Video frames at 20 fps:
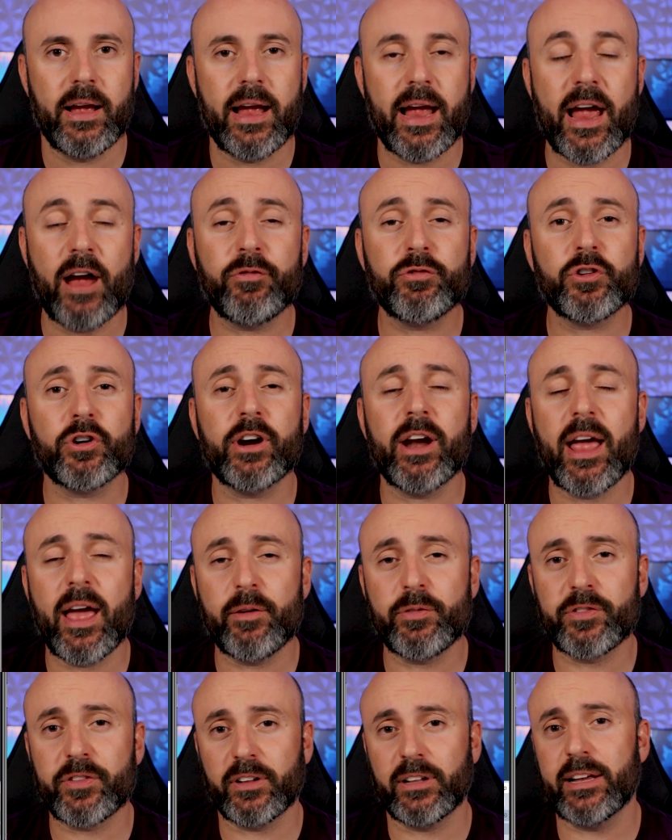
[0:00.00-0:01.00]
After I
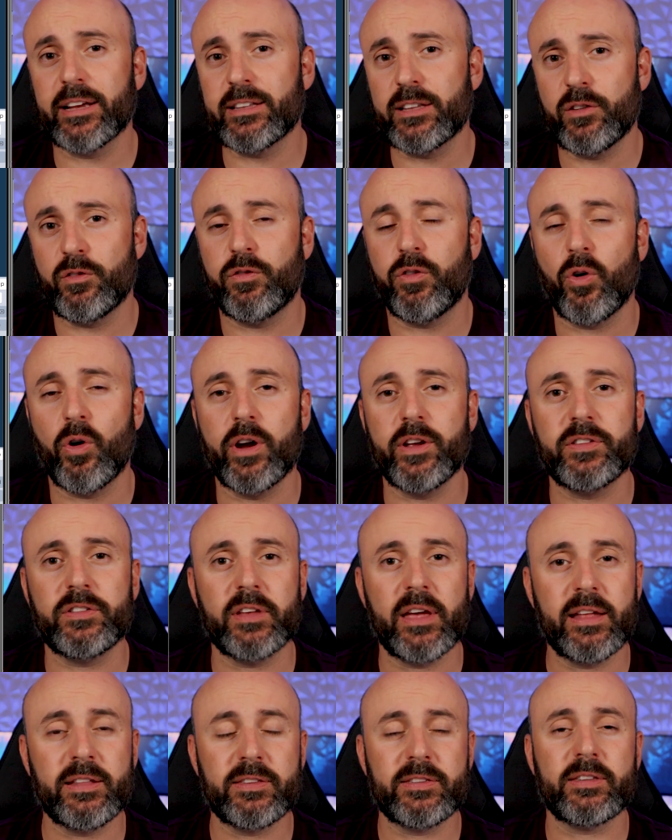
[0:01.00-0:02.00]
have selected voice
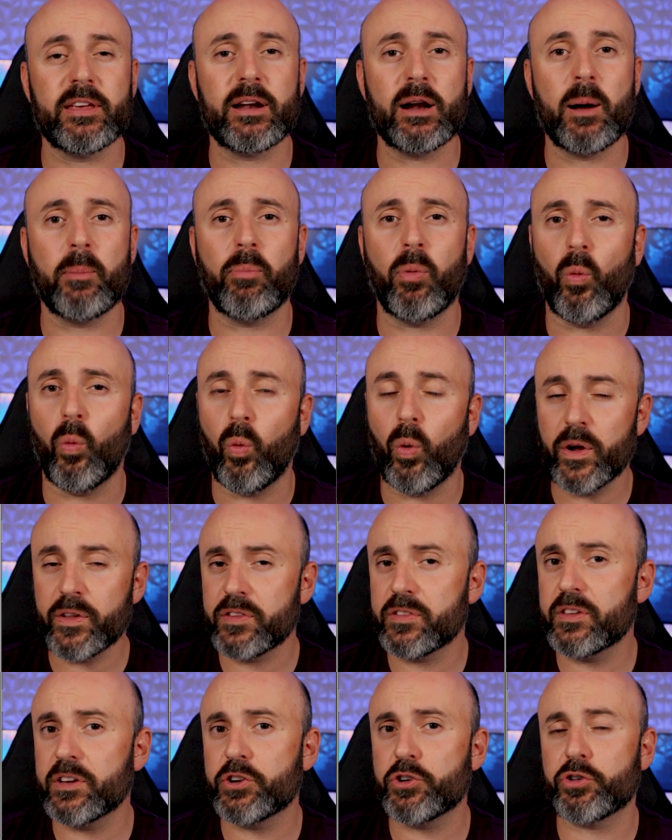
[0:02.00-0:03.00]
and set up
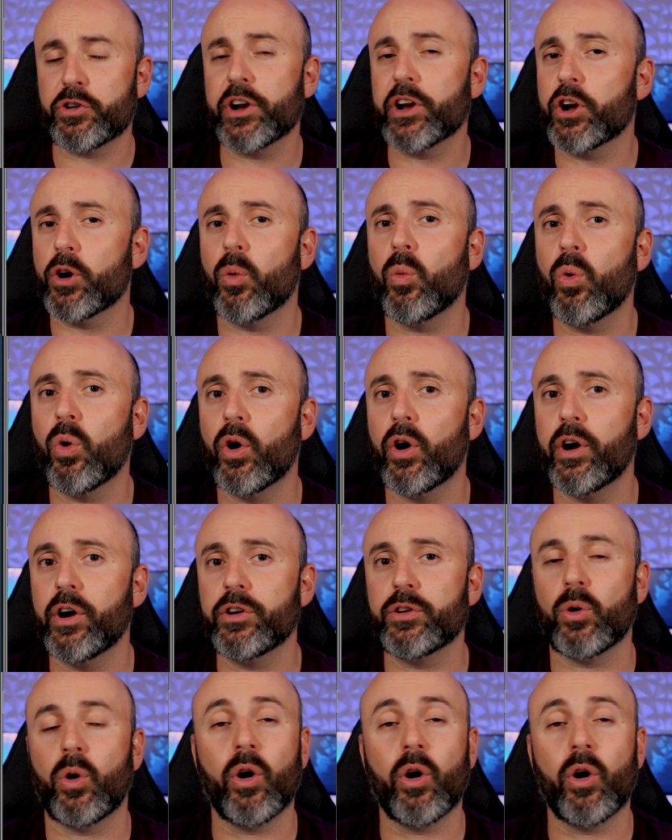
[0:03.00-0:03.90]
what's the trigger word